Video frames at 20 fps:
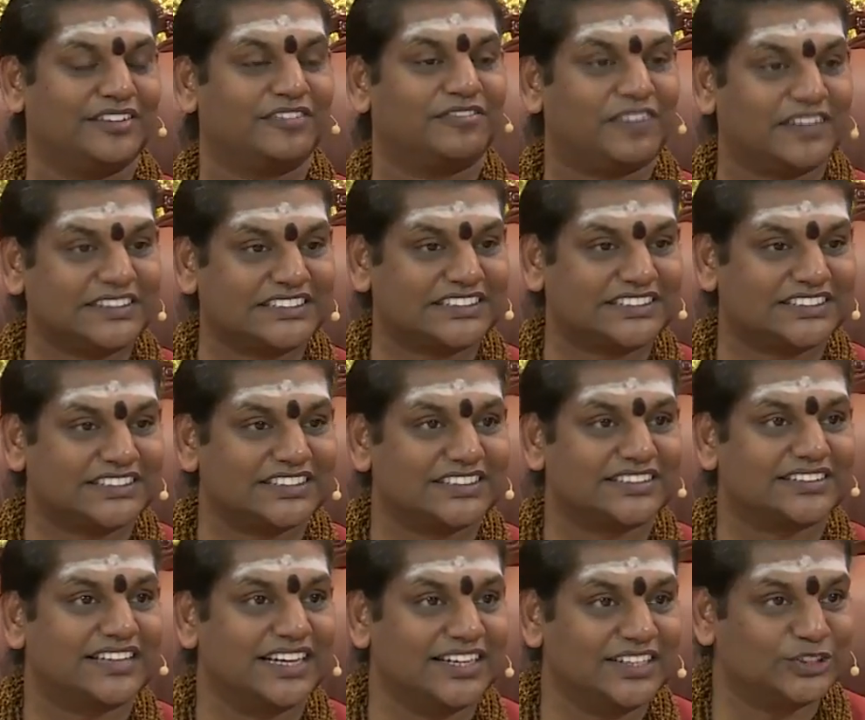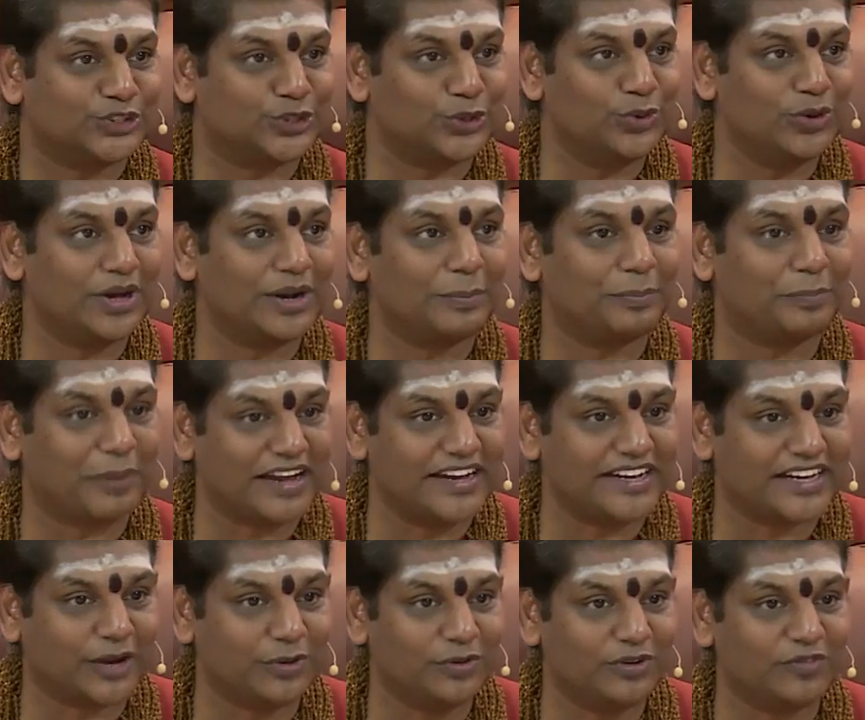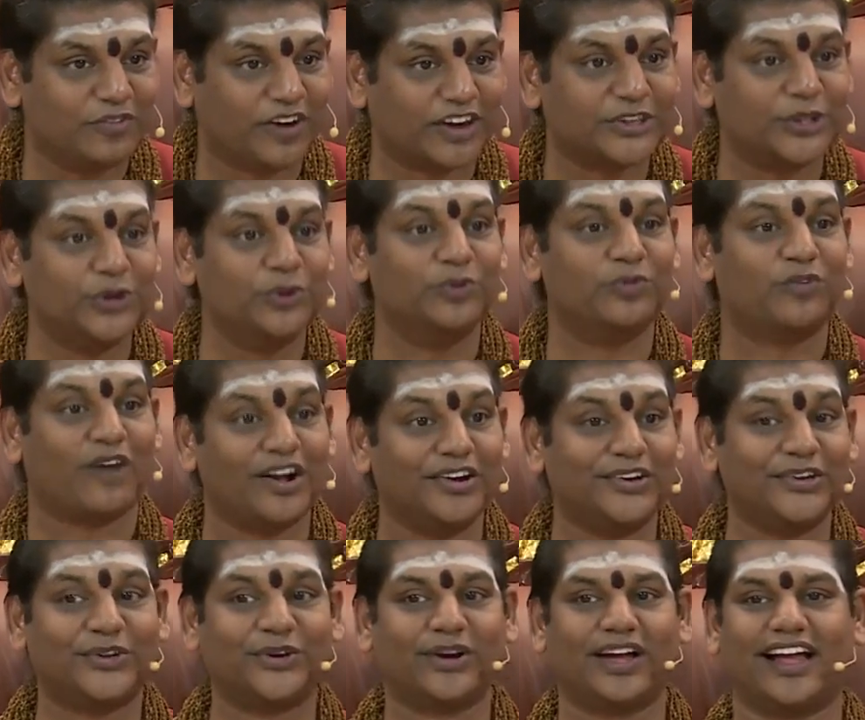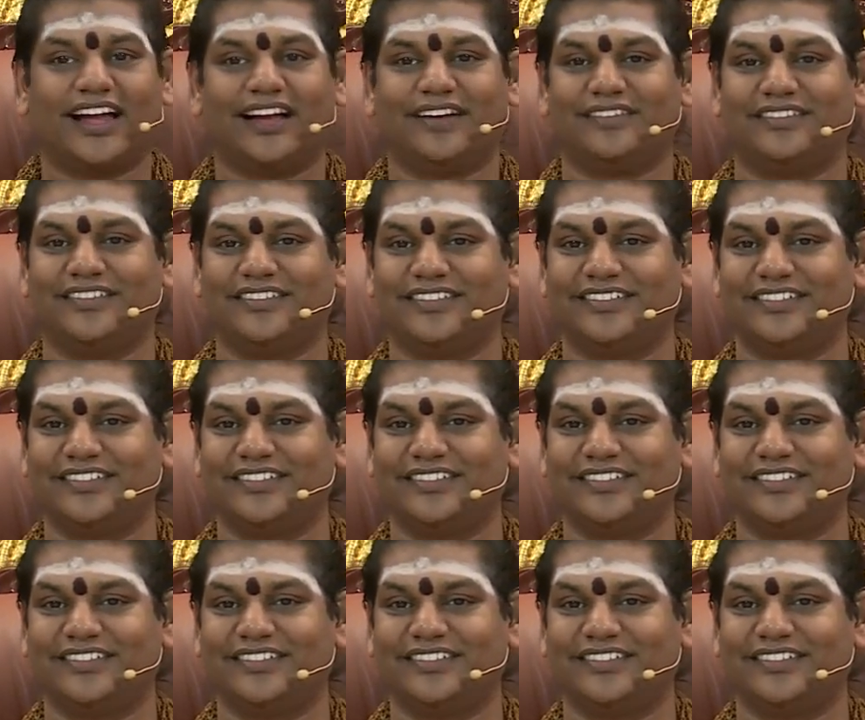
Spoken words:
First, think through and pen down what you want to have.